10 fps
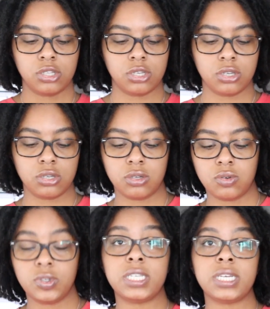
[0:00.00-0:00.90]

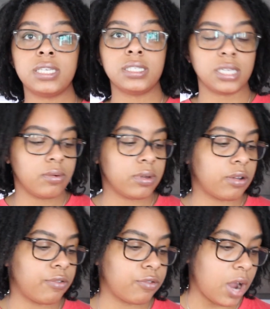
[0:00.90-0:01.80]
to DC with
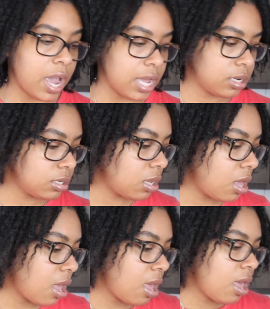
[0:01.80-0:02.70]
a friend,
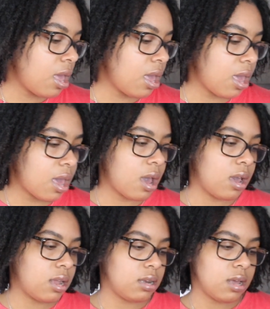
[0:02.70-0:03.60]

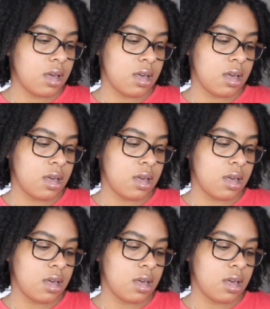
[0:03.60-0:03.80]
and